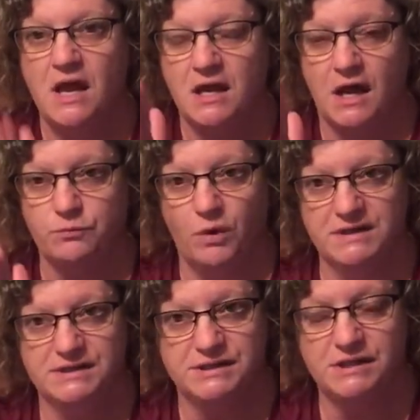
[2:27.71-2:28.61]
God wants
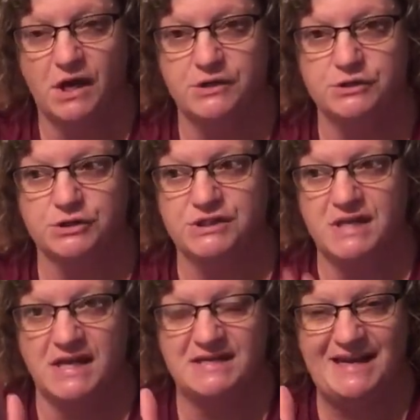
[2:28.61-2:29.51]
us to
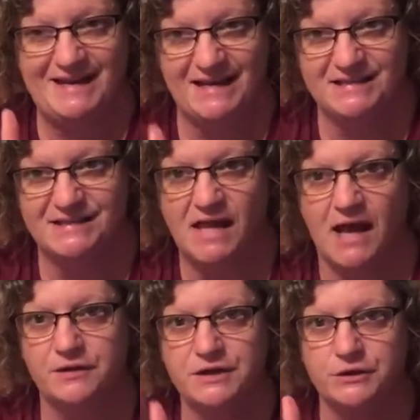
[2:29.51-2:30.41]
understand in
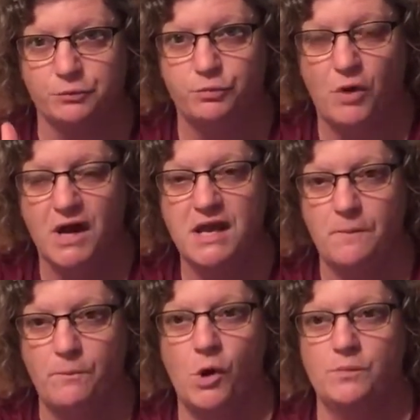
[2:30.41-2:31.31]
exactly the right
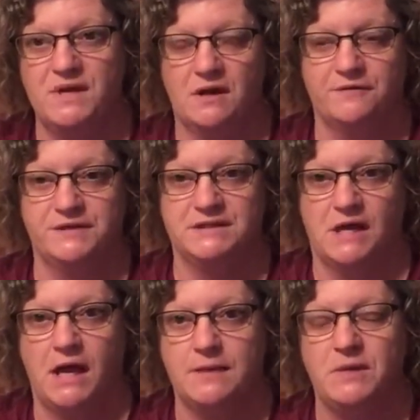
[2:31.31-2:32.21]
moment of the
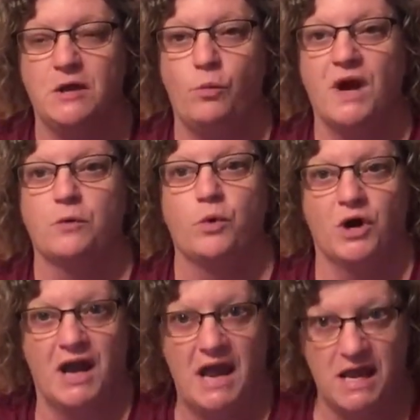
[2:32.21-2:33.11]
timing where
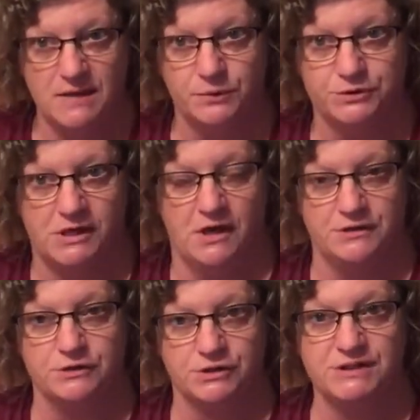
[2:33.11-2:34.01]
we're able to
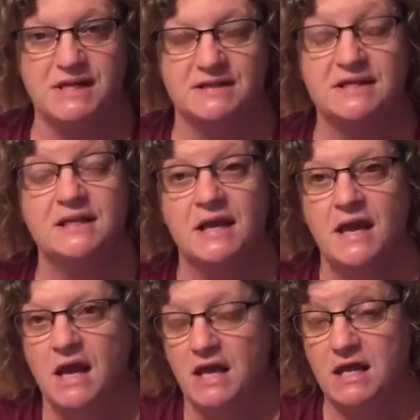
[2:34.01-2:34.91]
understand it.
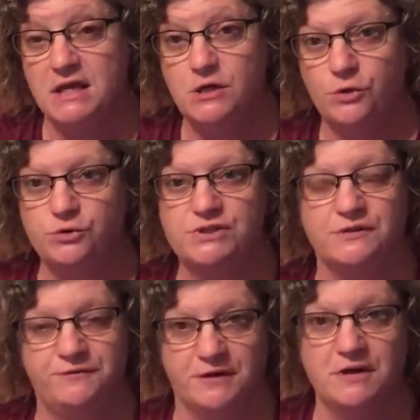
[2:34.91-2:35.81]
He knows the
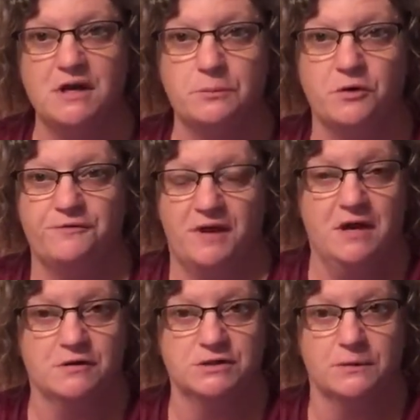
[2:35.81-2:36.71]
very number of
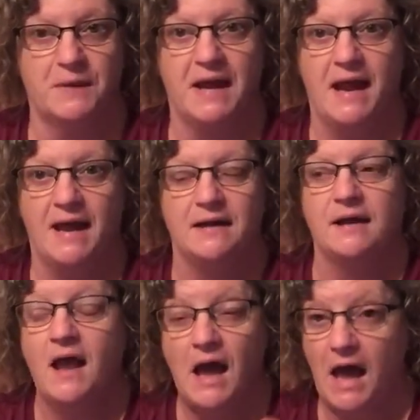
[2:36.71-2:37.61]
hairs on my head.
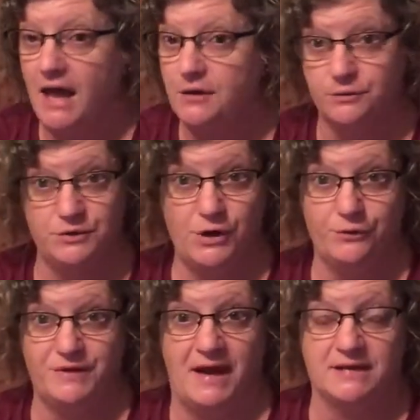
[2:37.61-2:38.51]
I don't know
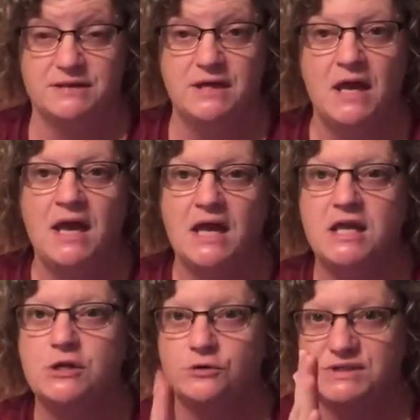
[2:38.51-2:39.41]
that. He
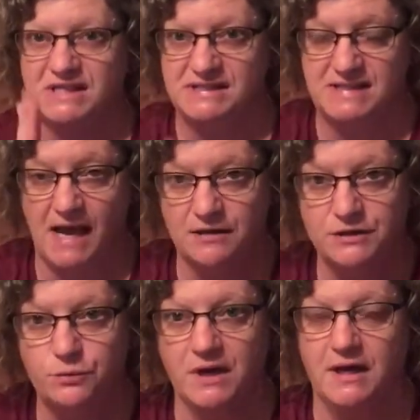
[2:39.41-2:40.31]
knows exactly
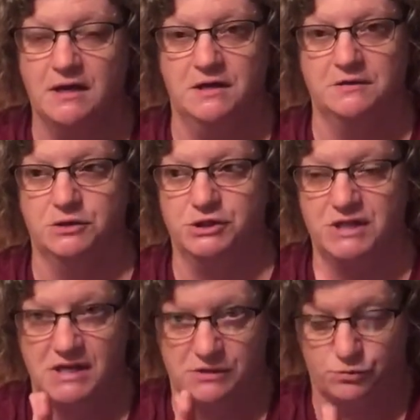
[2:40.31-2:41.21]
what I can
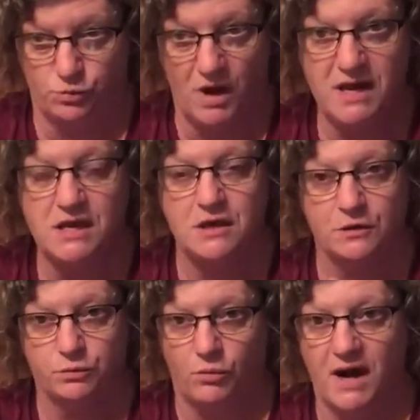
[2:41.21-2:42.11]
understand right here,
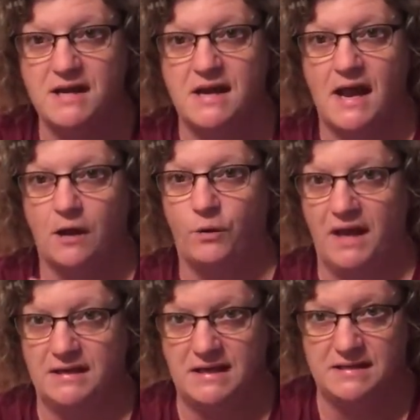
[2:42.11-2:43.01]
right now,
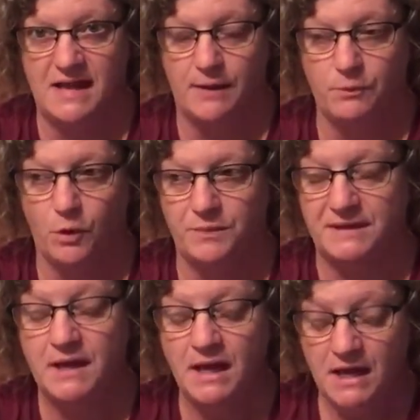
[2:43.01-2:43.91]
and in that moment.
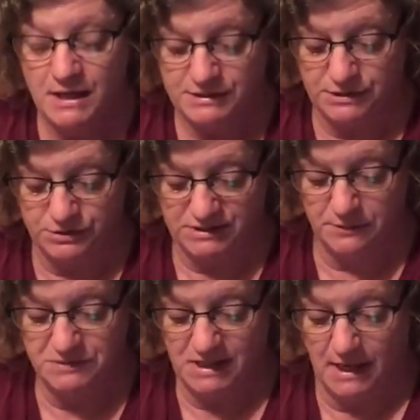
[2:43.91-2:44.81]
So
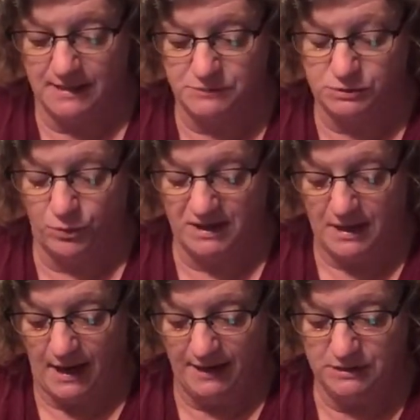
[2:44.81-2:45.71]
sometimes when
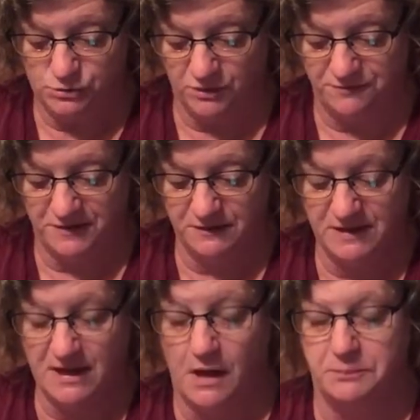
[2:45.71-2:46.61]
God is
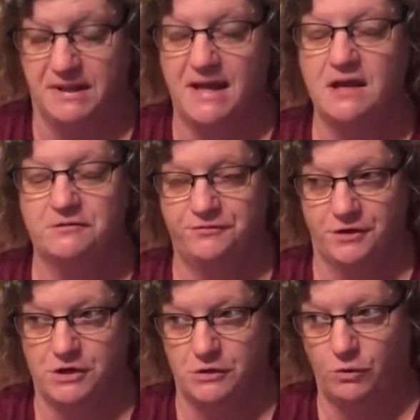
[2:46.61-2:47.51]
revealing a plan for
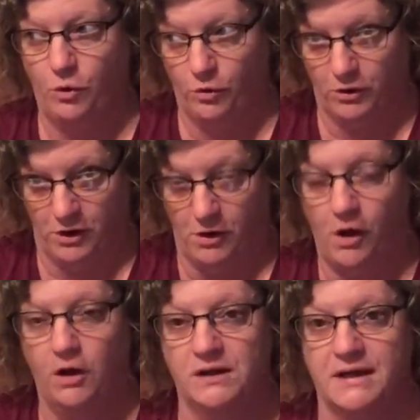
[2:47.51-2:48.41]
you or a
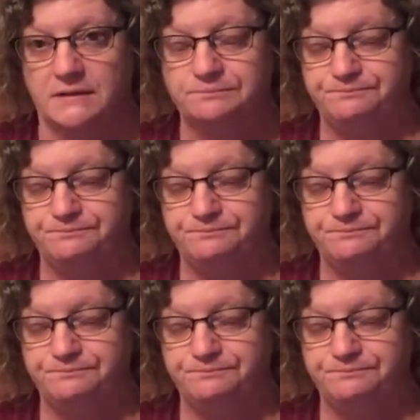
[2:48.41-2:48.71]
calling,